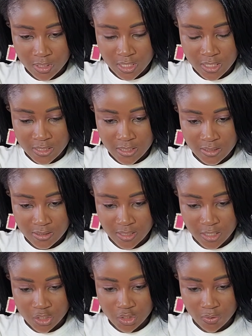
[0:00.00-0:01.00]
this
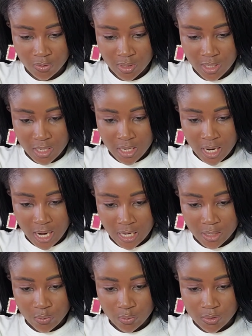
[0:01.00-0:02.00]
section and
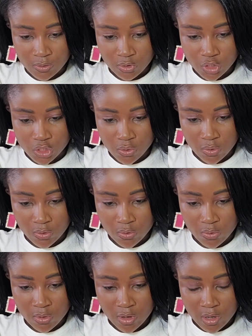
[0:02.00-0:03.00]
it will show
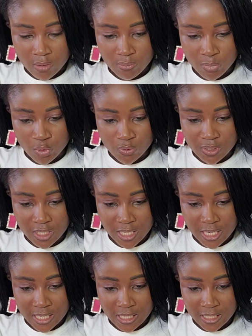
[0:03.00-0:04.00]
you music
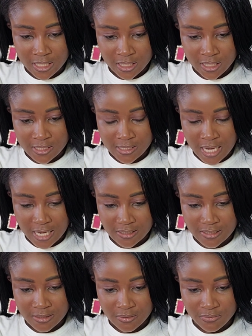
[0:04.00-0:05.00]
earning is
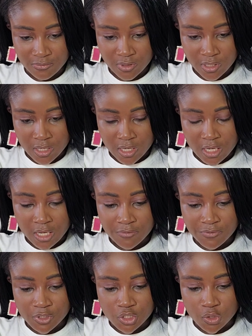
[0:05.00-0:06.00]
active. If
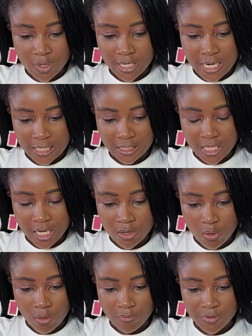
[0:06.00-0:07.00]
it's showing that turn
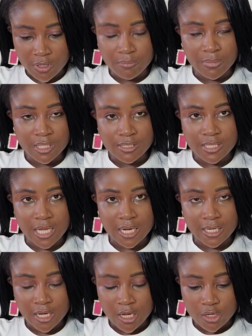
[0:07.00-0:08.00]
off, it means that
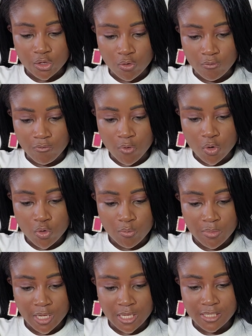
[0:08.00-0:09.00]
your
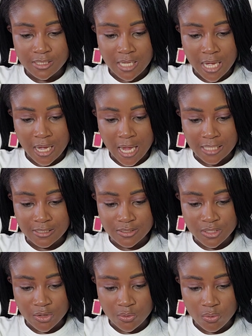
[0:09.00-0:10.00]
volume is at
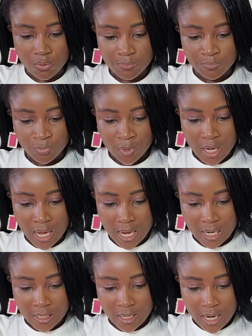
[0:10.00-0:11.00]
0.
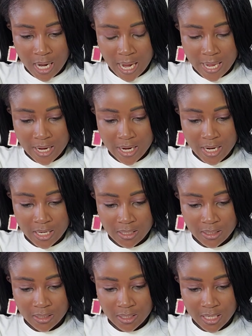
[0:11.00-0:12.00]
And I
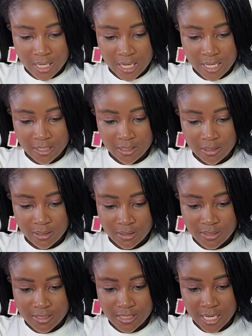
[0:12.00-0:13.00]
earn 8
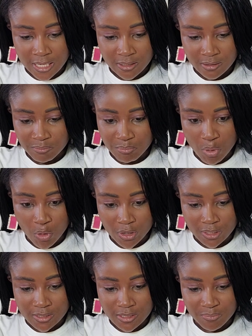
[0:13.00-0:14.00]
cent
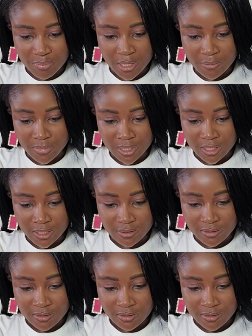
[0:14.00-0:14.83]
points per minute.